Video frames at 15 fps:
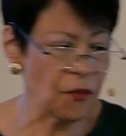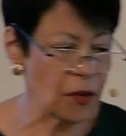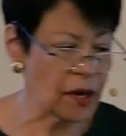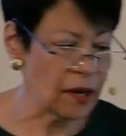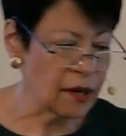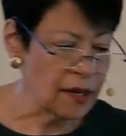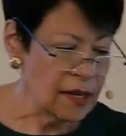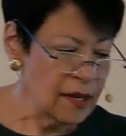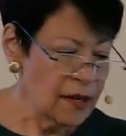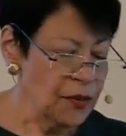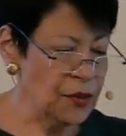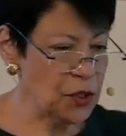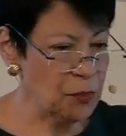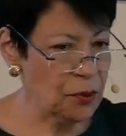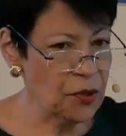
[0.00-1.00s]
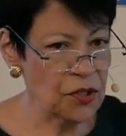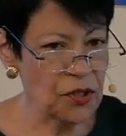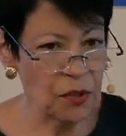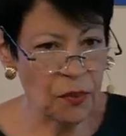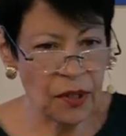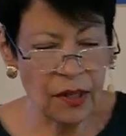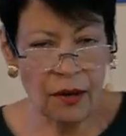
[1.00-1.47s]
where this
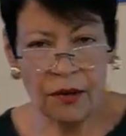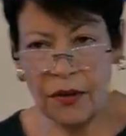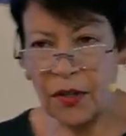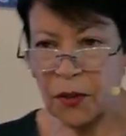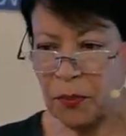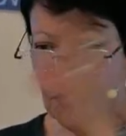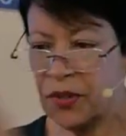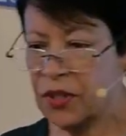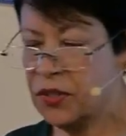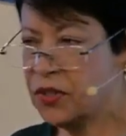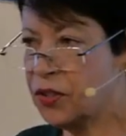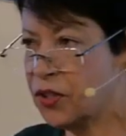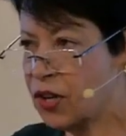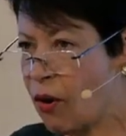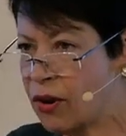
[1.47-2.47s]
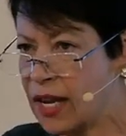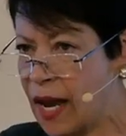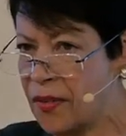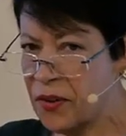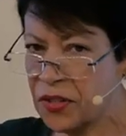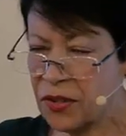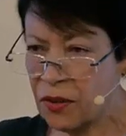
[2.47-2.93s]
person would go to this person's church. Oh, yeah,
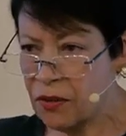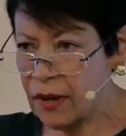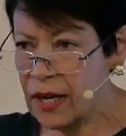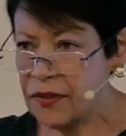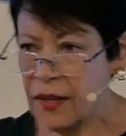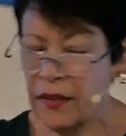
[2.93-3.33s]
they're so great.